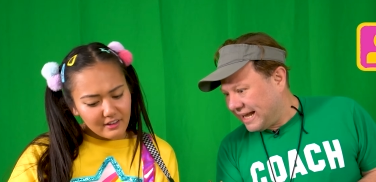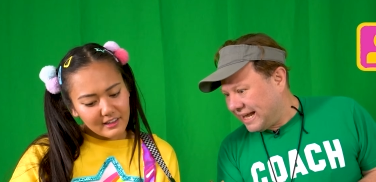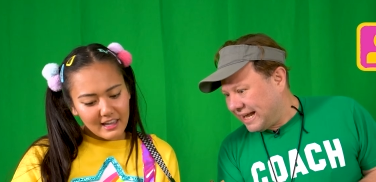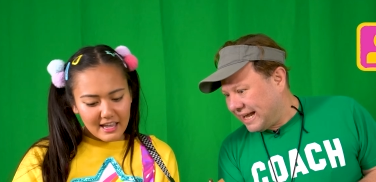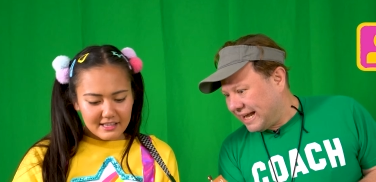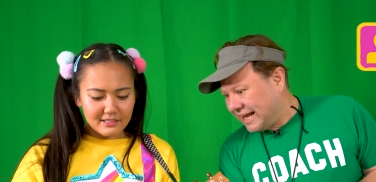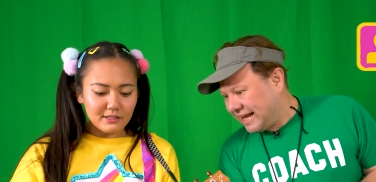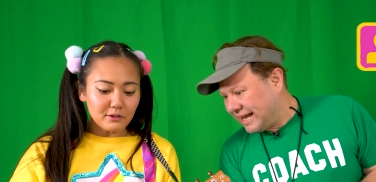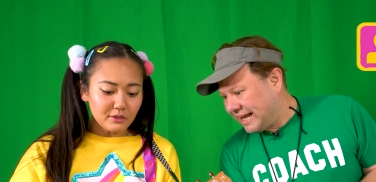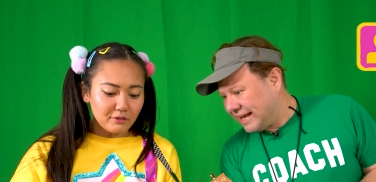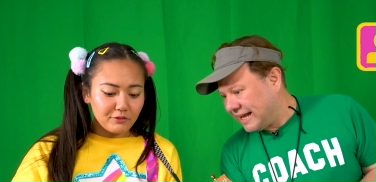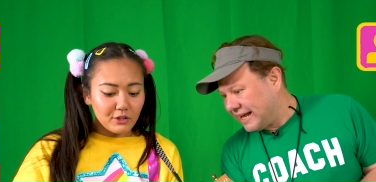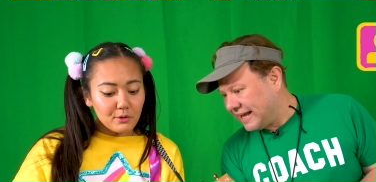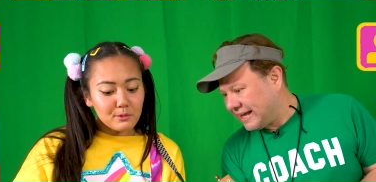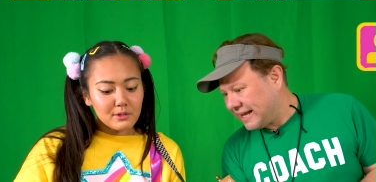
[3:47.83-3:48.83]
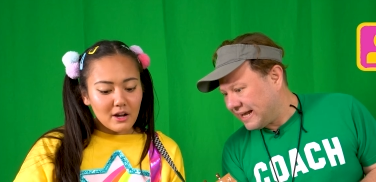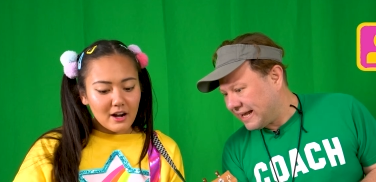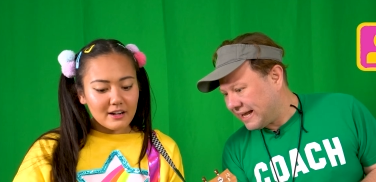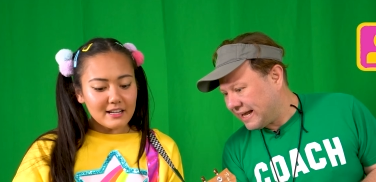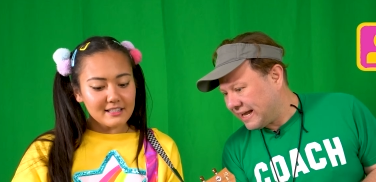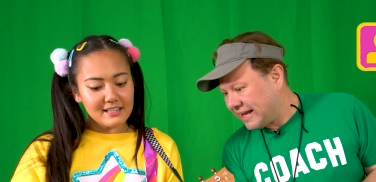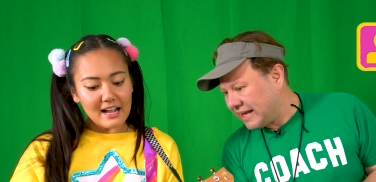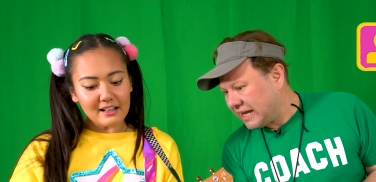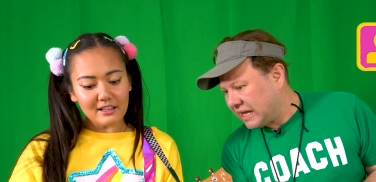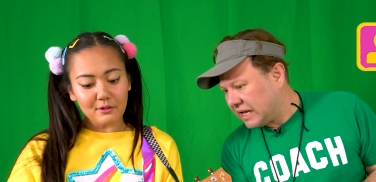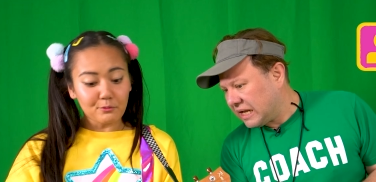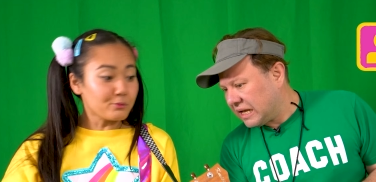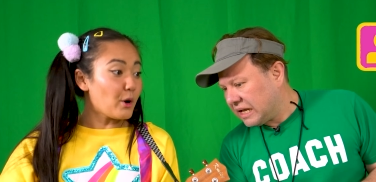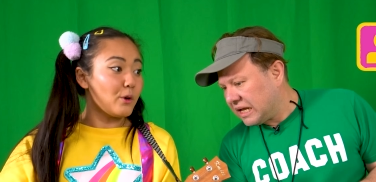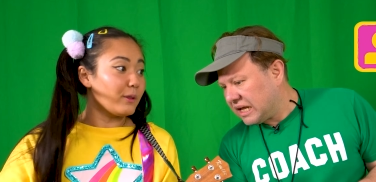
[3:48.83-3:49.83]
Speaker 1: Okay, so the views aren't exactly
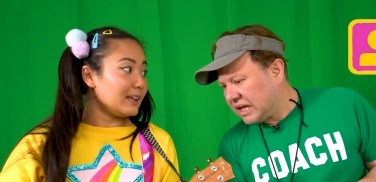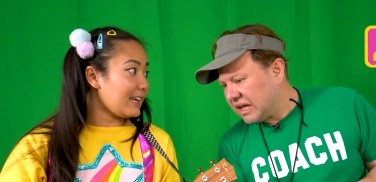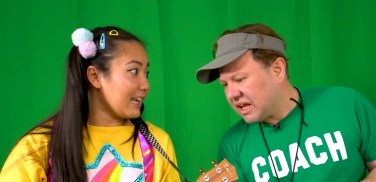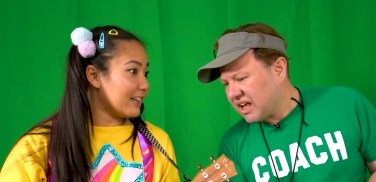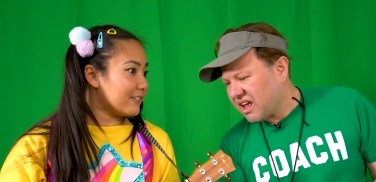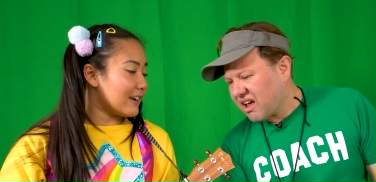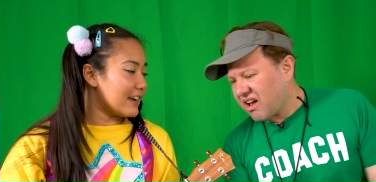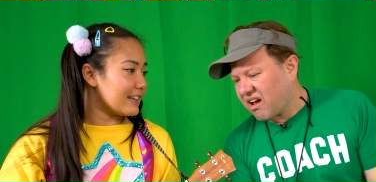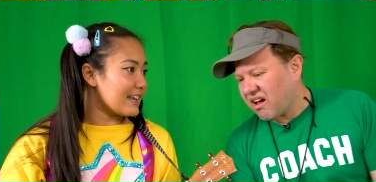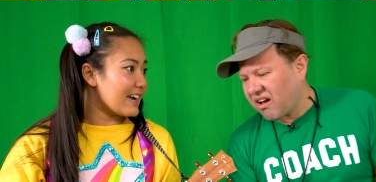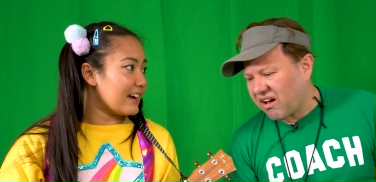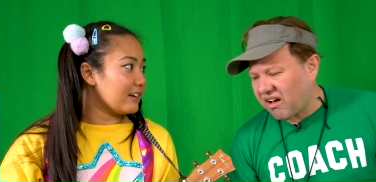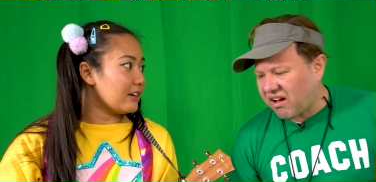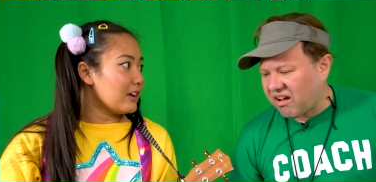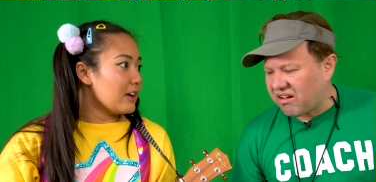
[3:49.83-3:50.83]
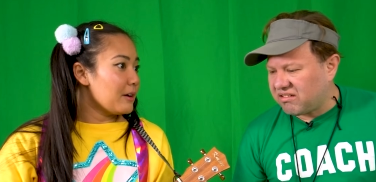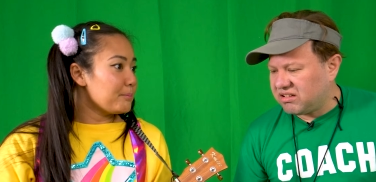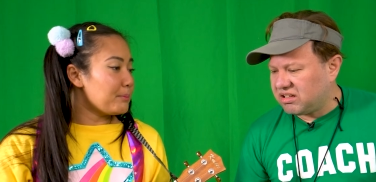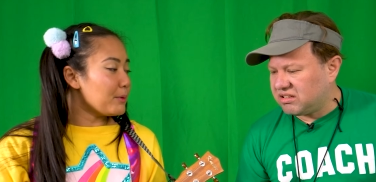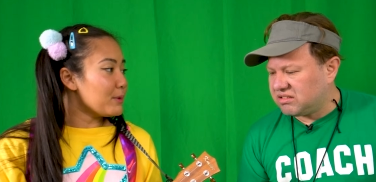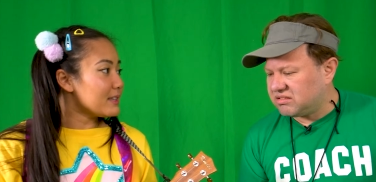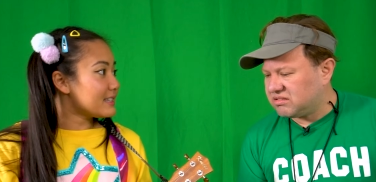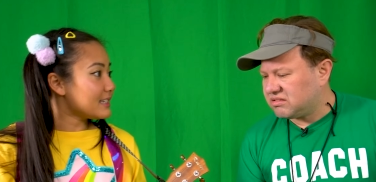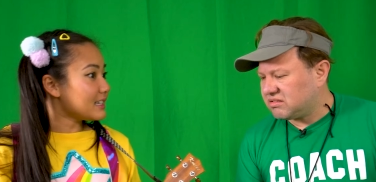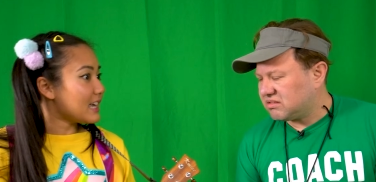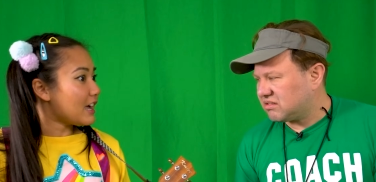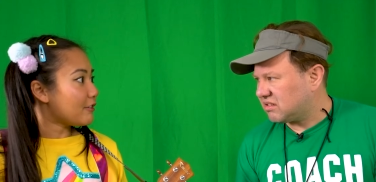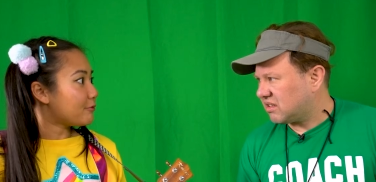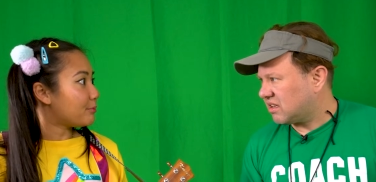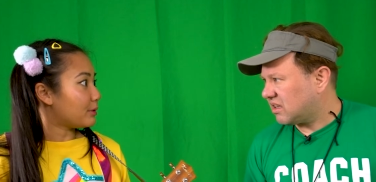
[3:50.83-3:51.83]
rolling in right now, but we still
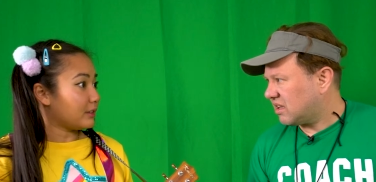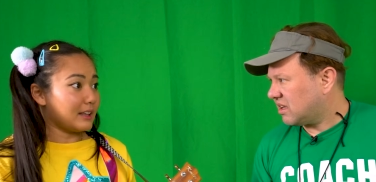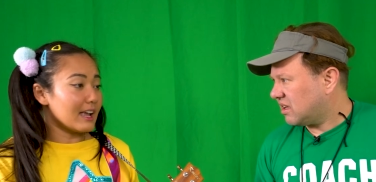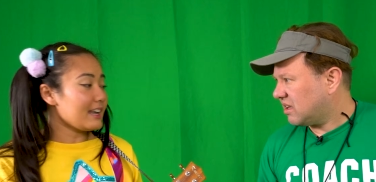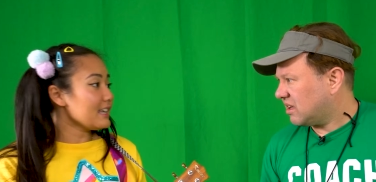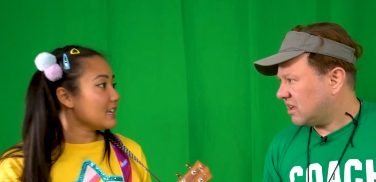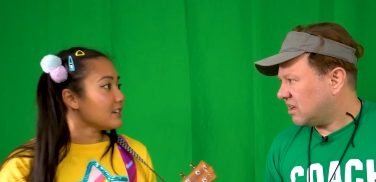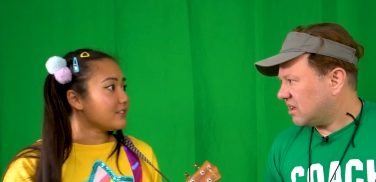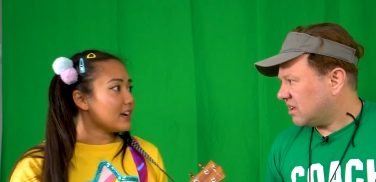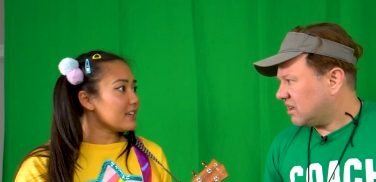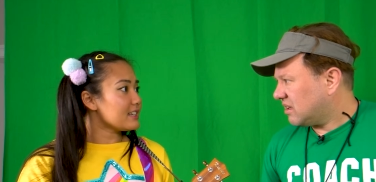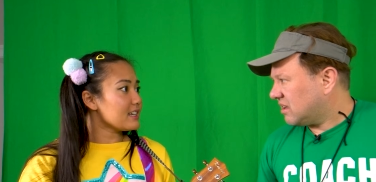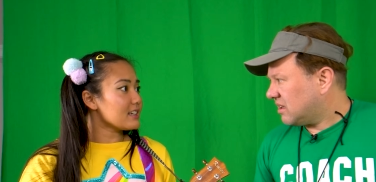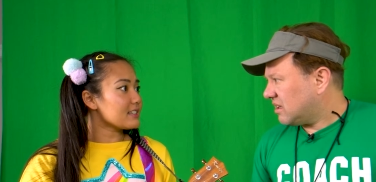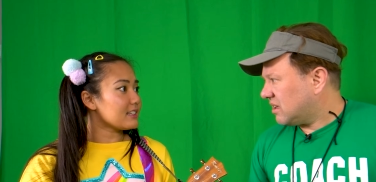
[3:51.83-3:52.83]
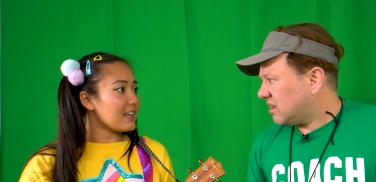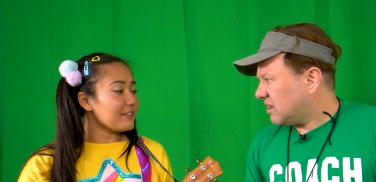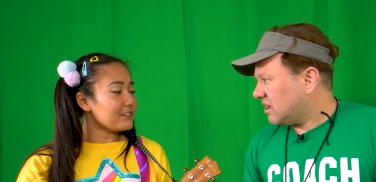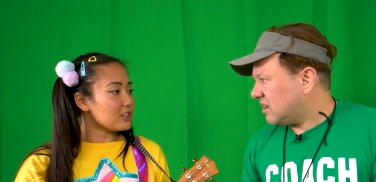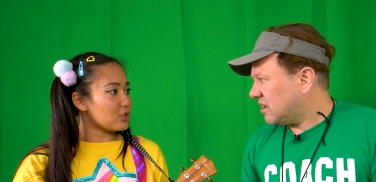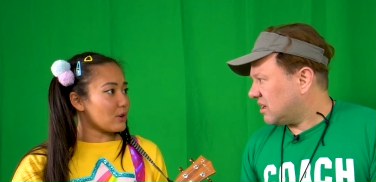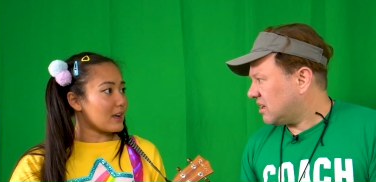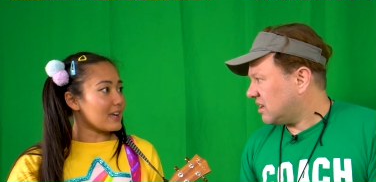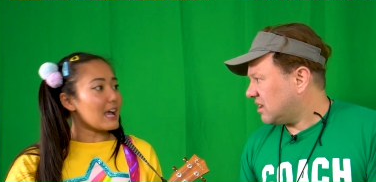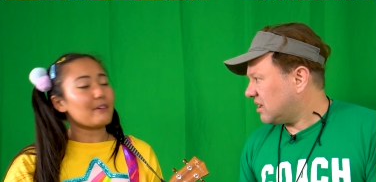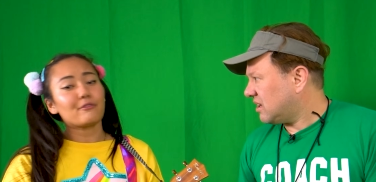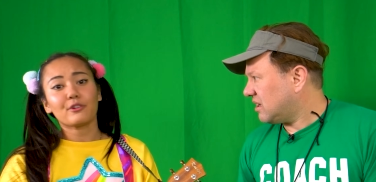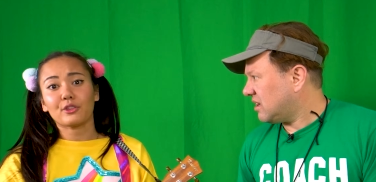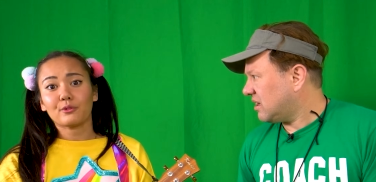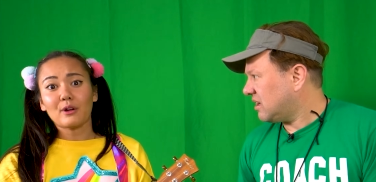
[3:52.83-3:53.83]
have plenty of ideas left to try
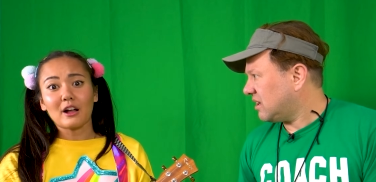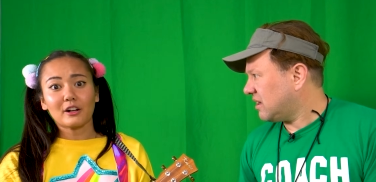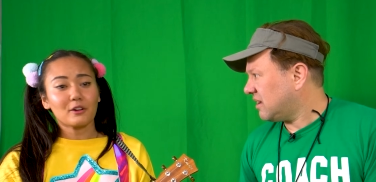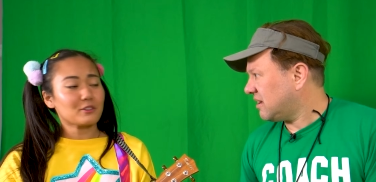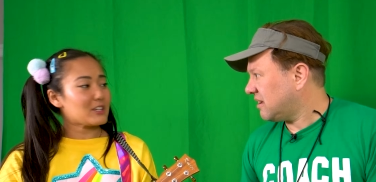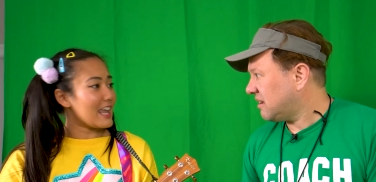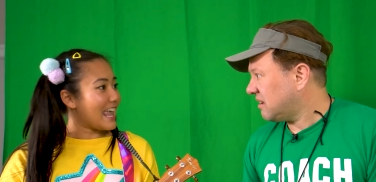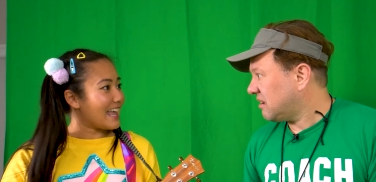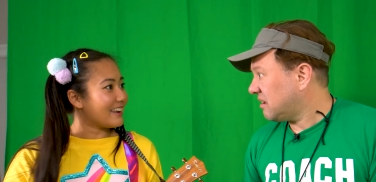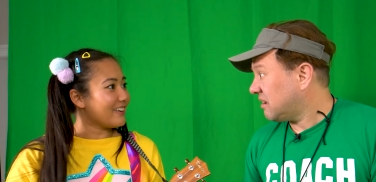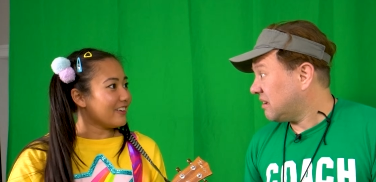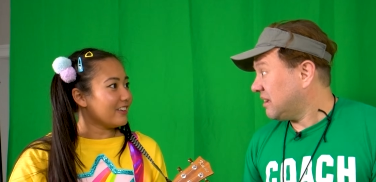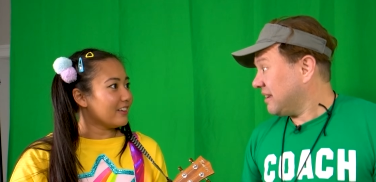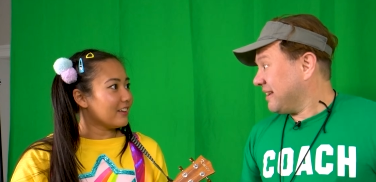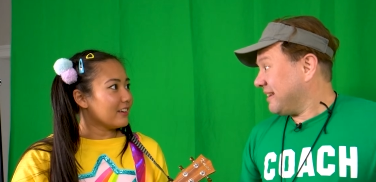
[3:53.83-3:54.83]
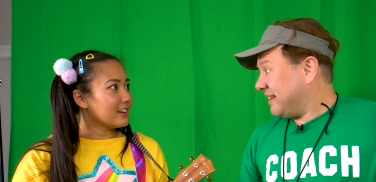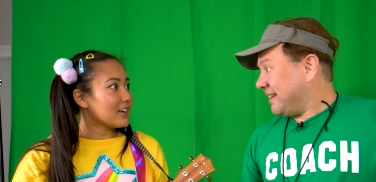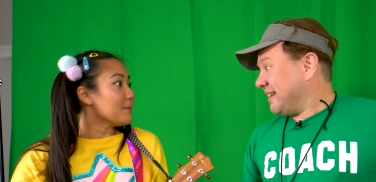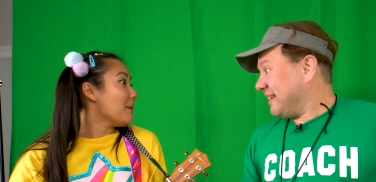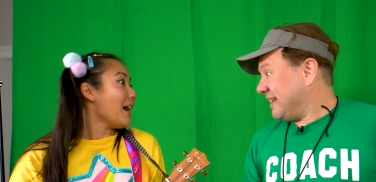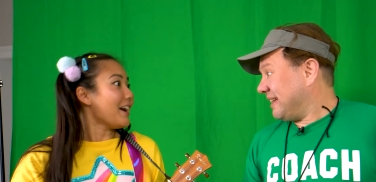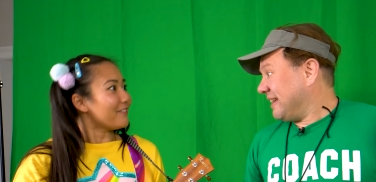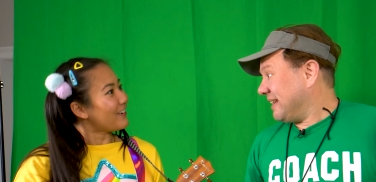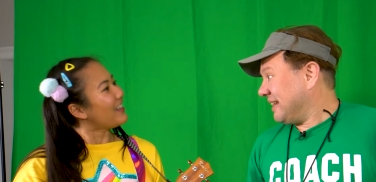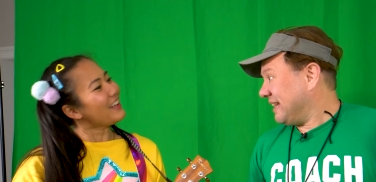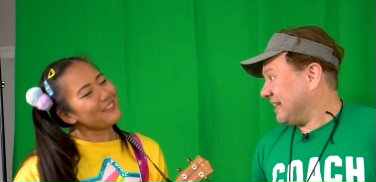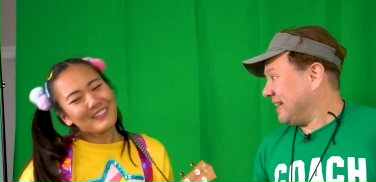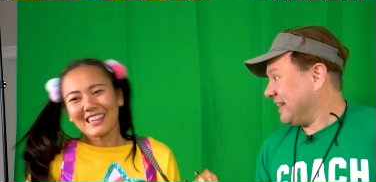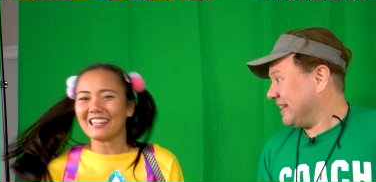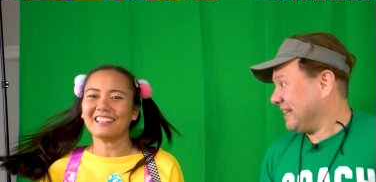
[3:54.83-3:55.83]
out for the Rocco channel. Come
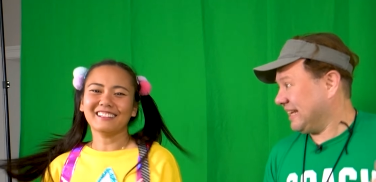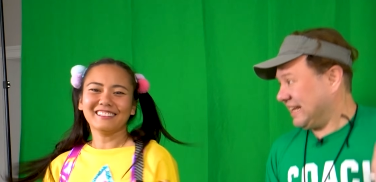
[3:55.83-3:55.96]
on,